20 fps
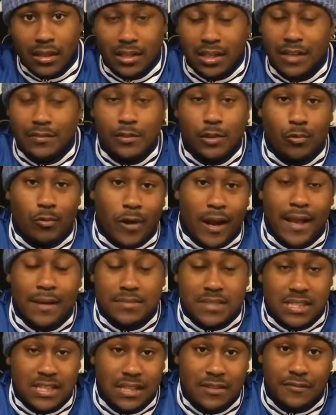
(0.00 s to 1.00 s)
give the
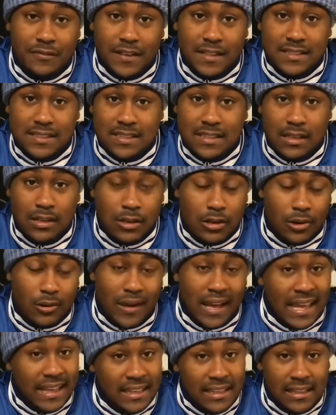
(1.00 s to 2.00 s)
Rams defense,
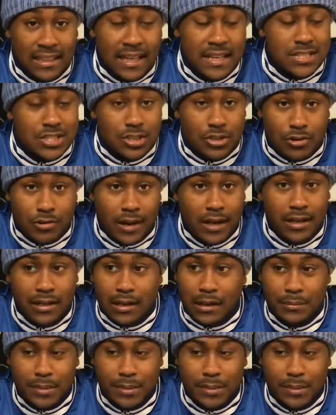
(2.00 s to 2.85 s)
any less credit.